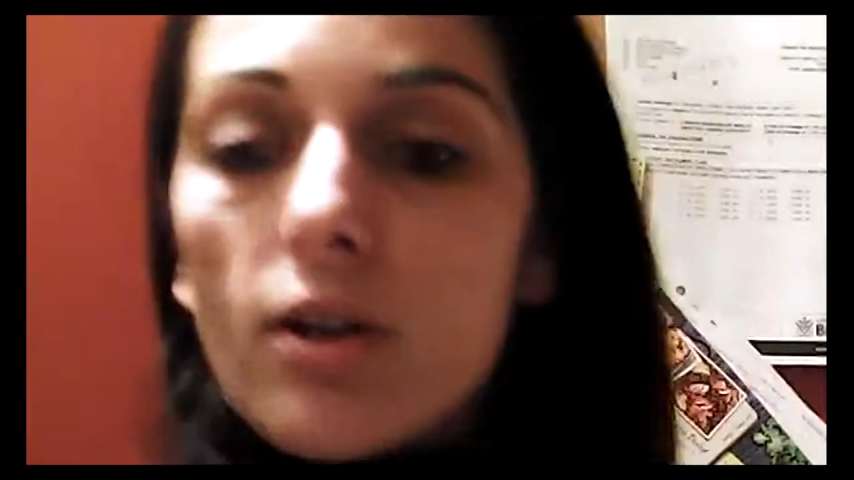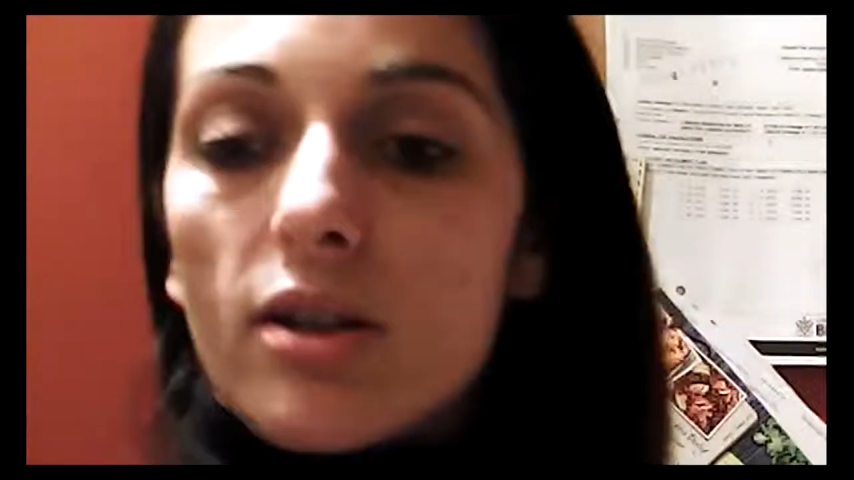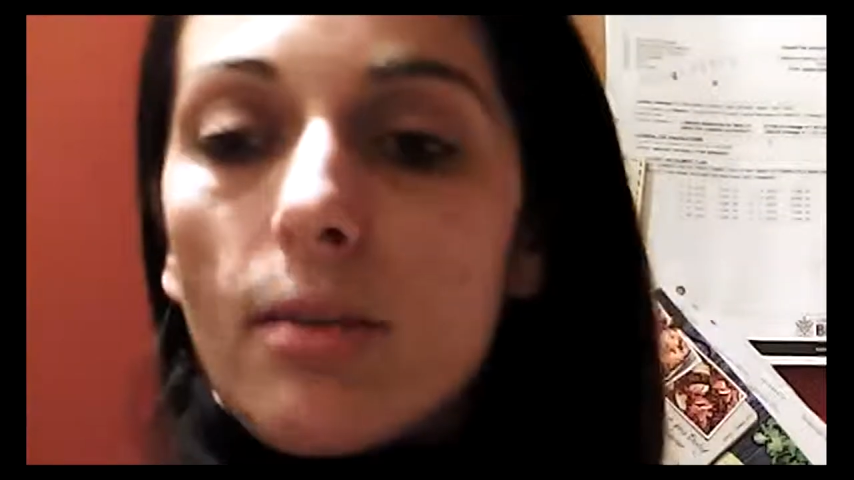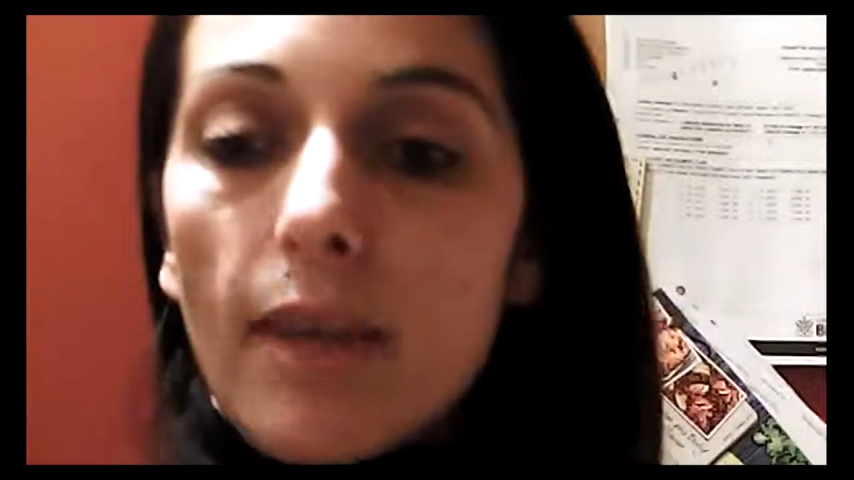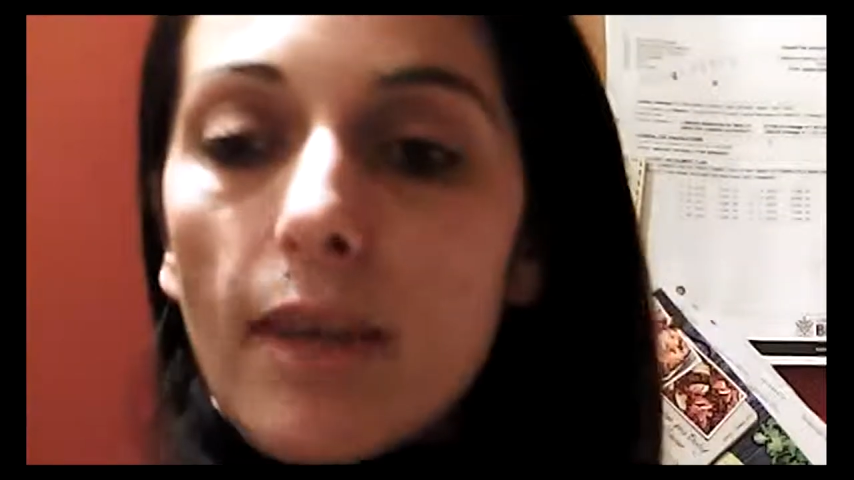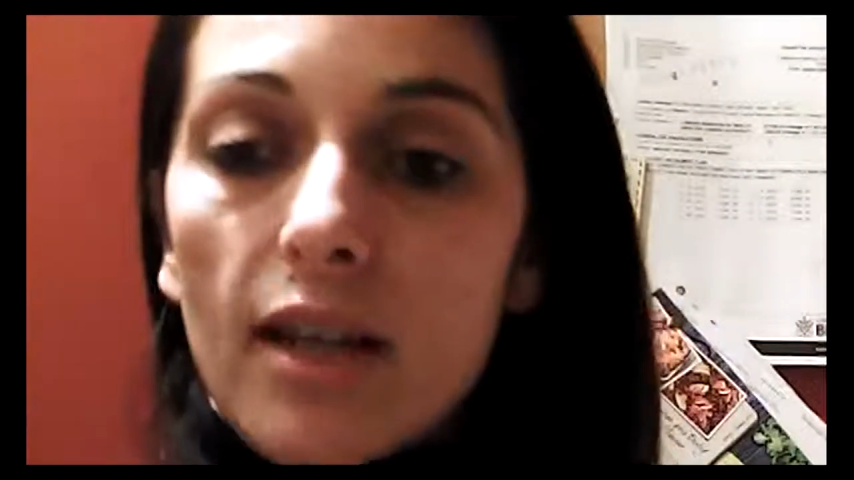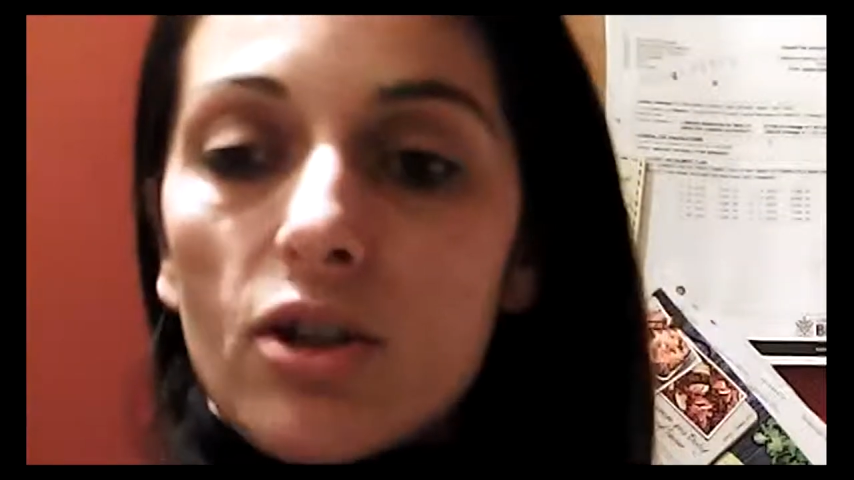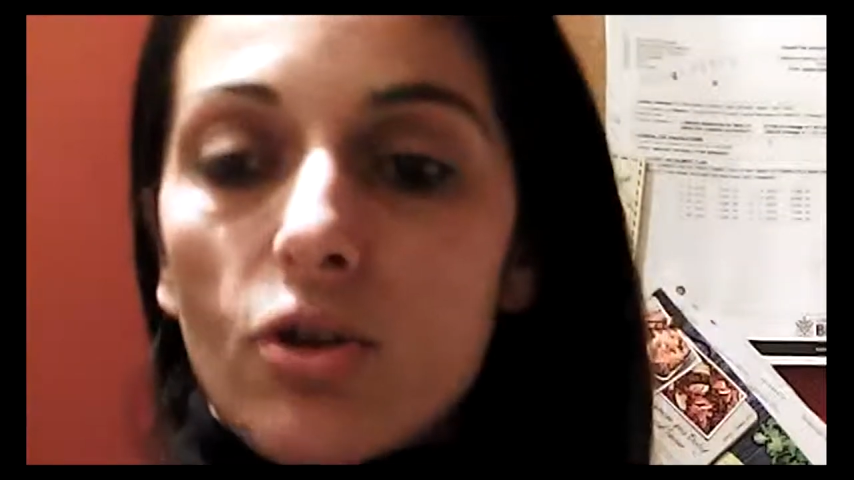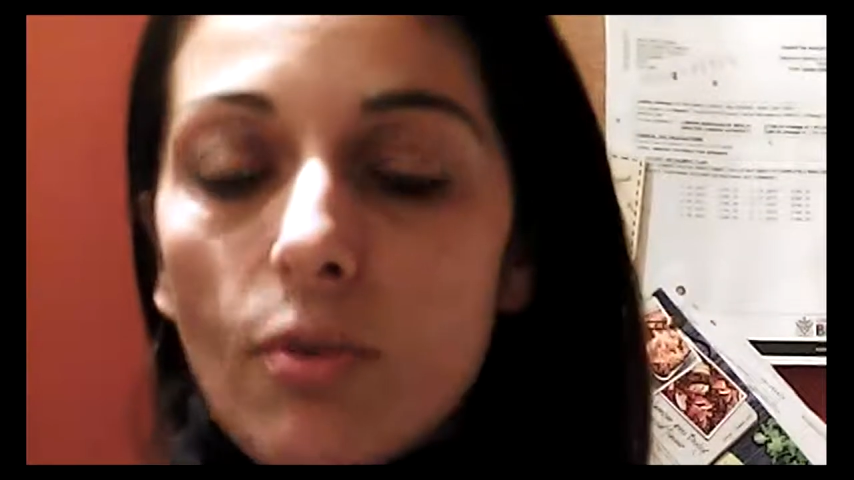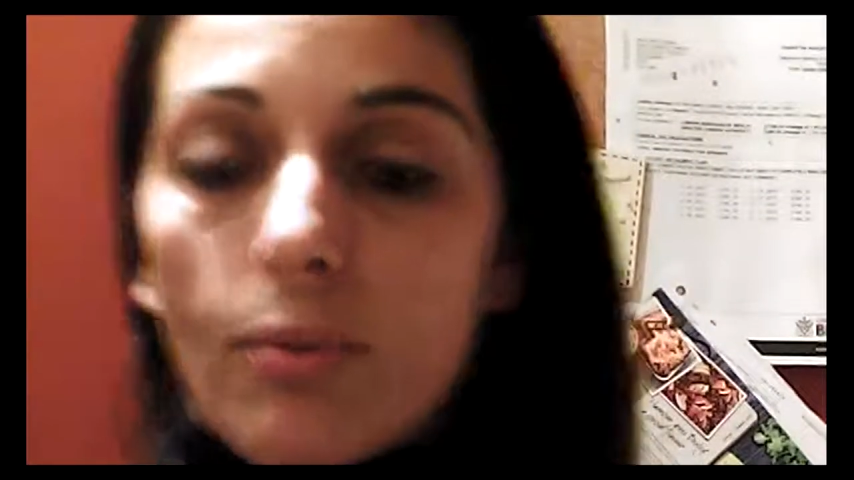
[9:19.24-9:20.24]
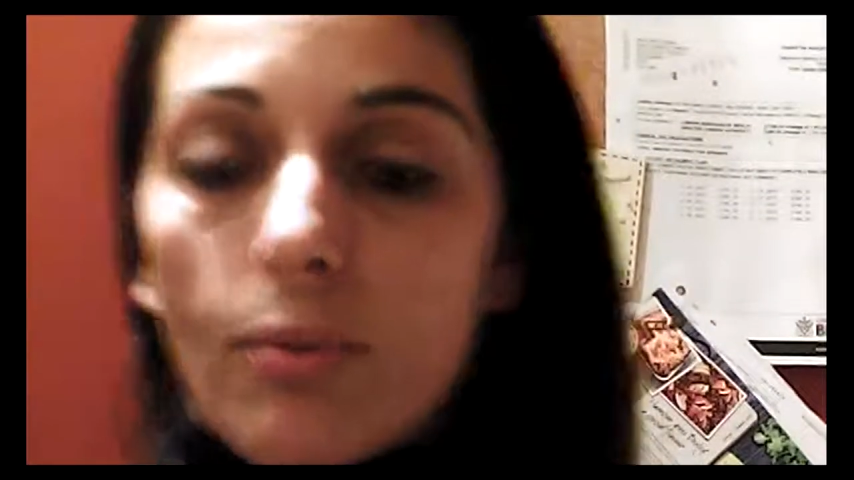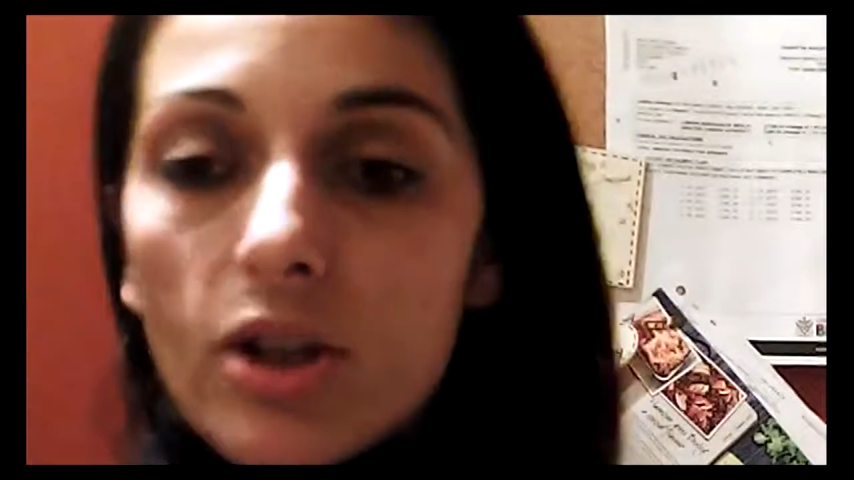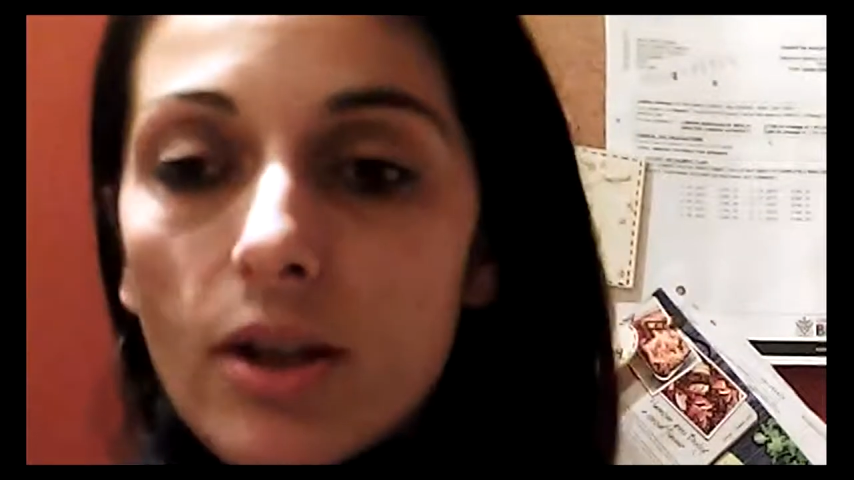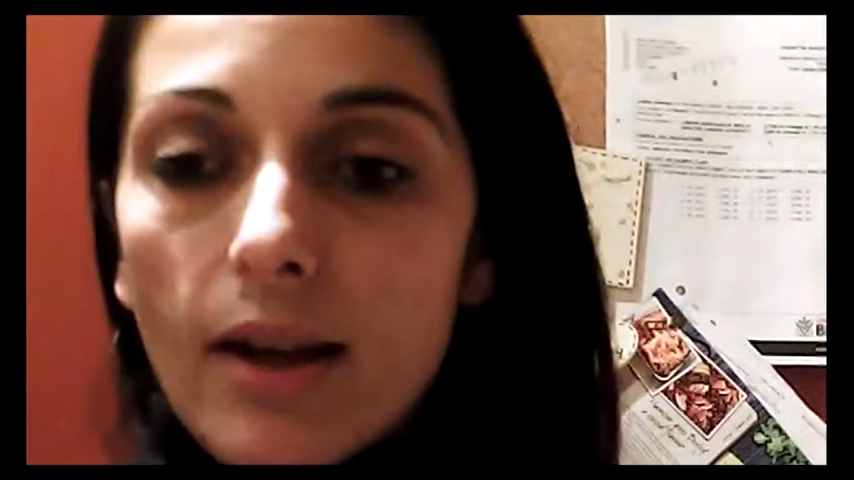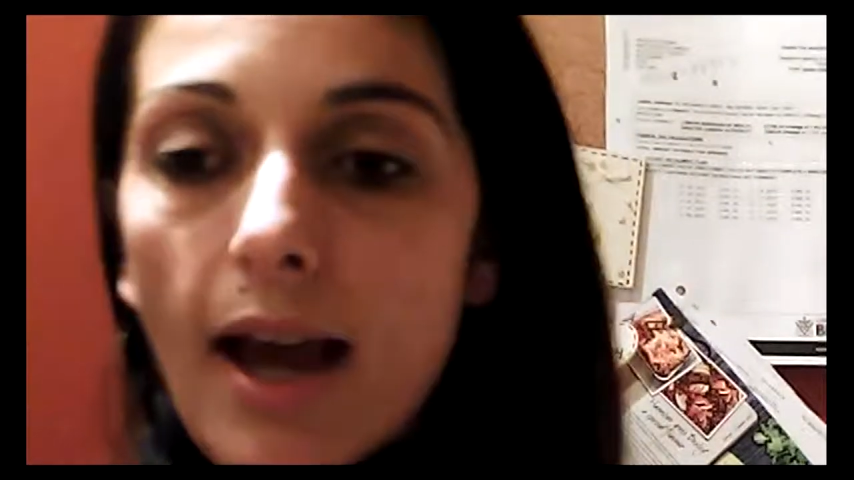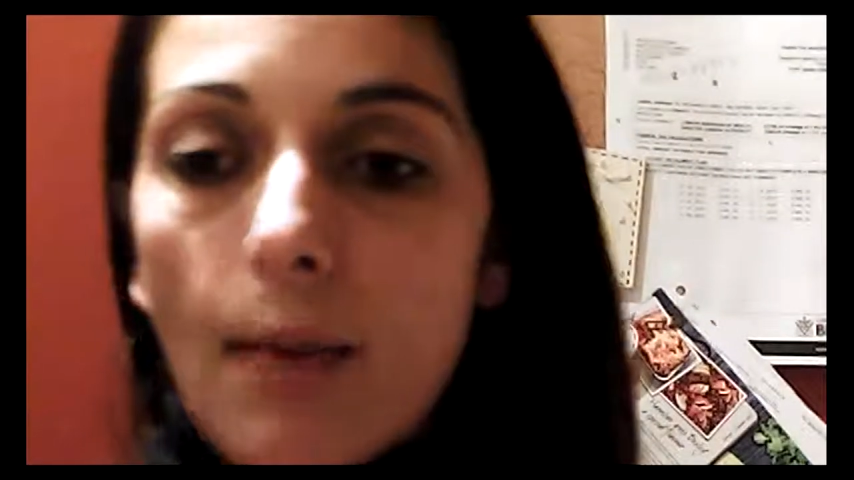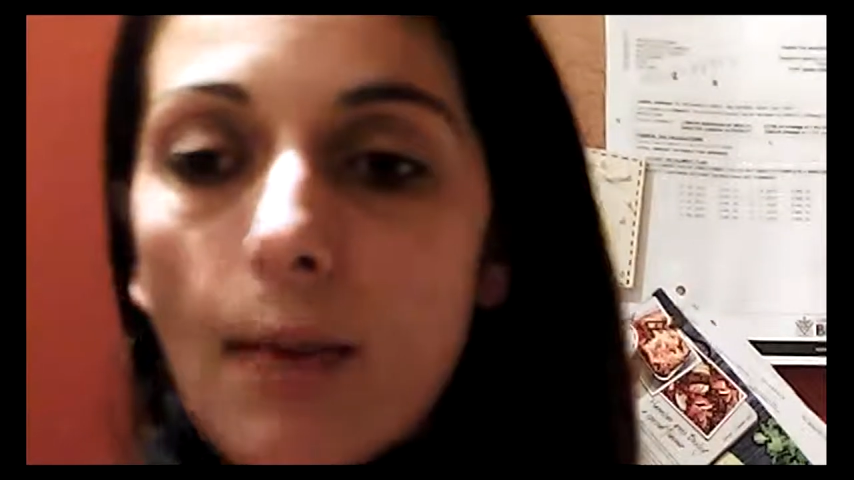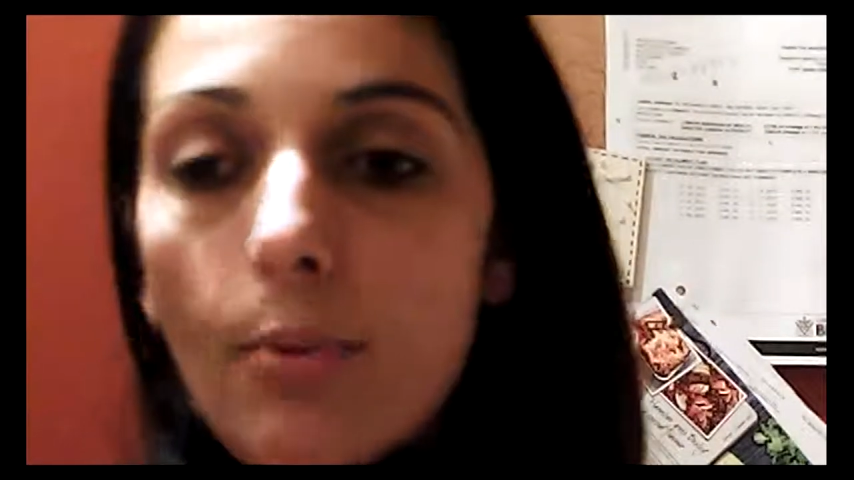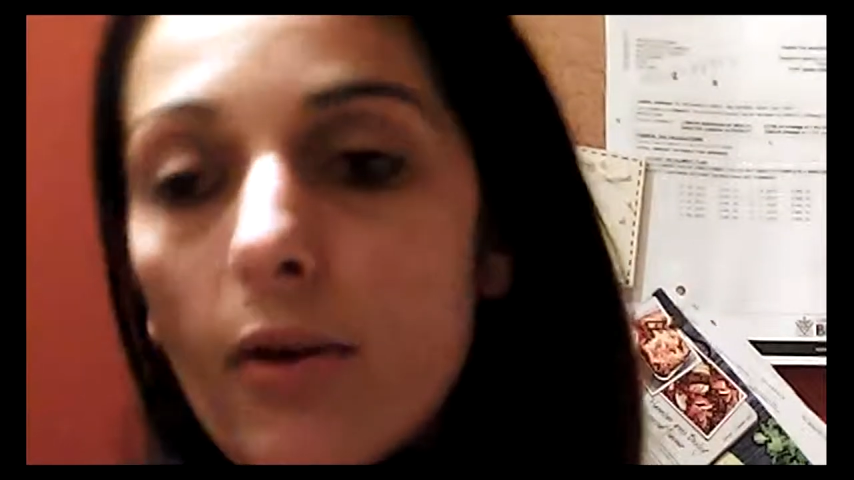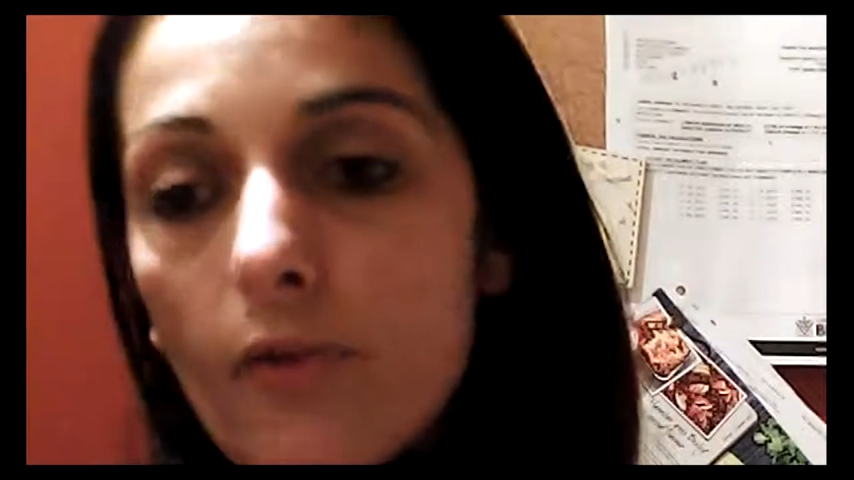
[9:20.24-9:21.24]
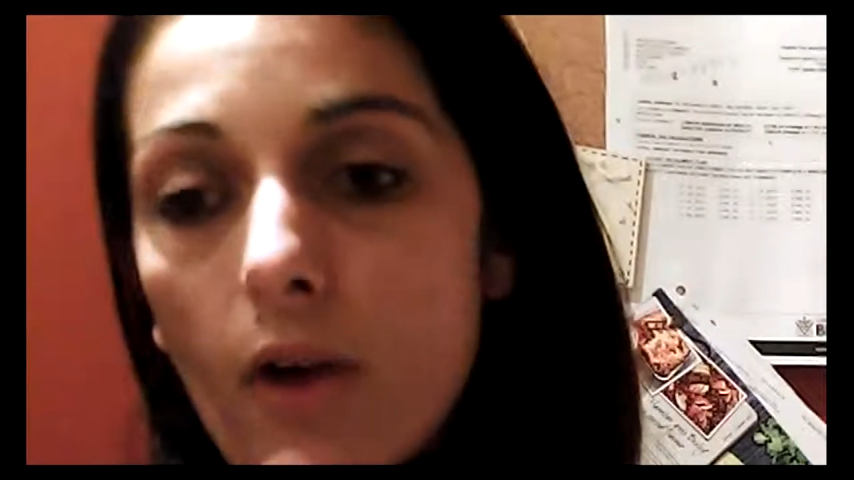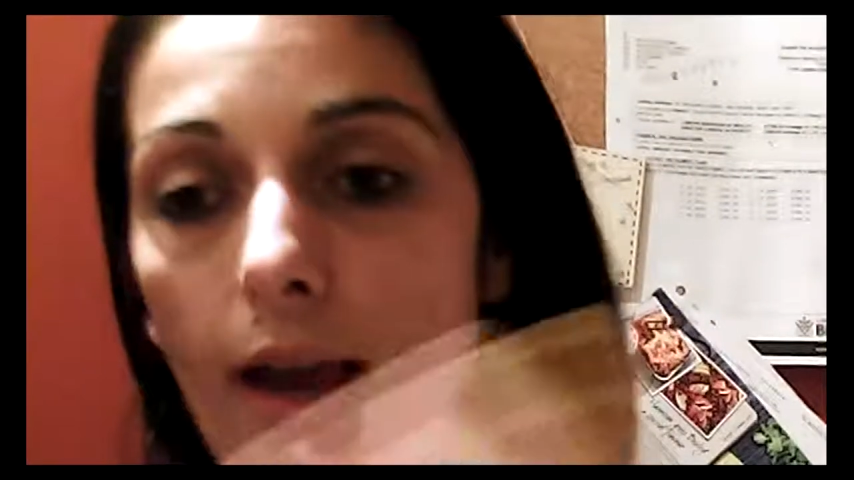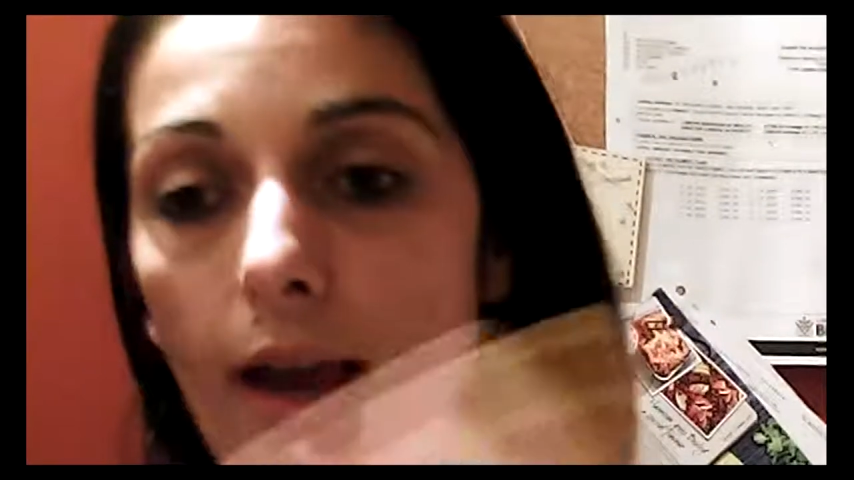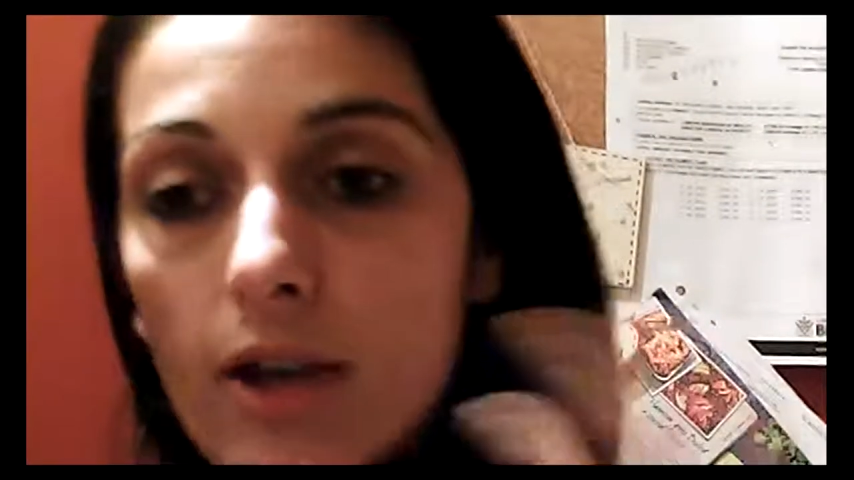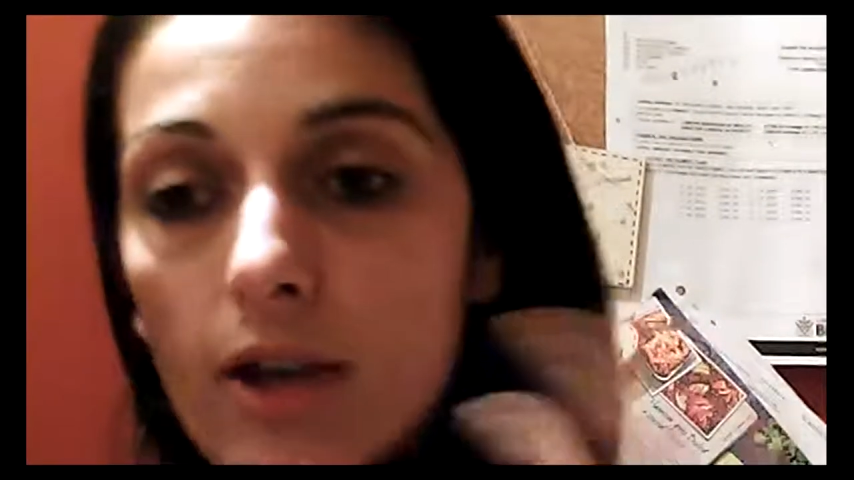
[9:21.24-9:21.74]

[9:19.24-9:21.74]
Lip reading: making sure I'm bridging the gap with like extra